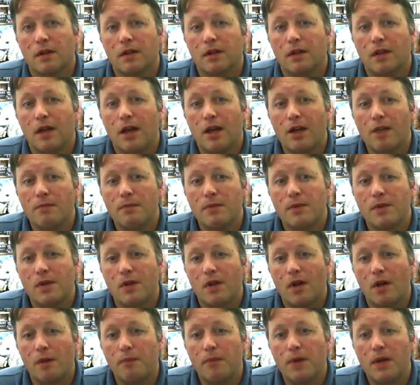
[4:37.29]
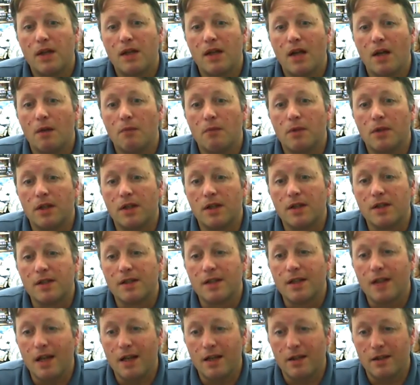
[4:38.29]
games that I picked up when I
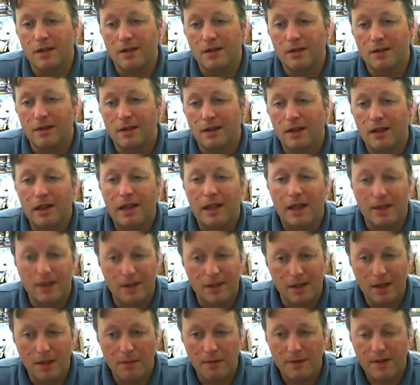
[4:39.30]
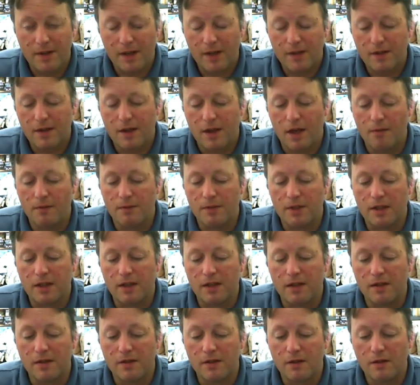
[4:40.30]
started collecting MSX games
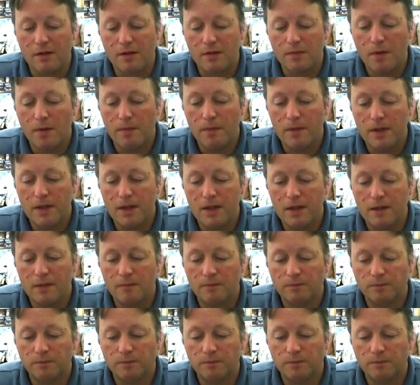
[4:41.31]
again. So it's probably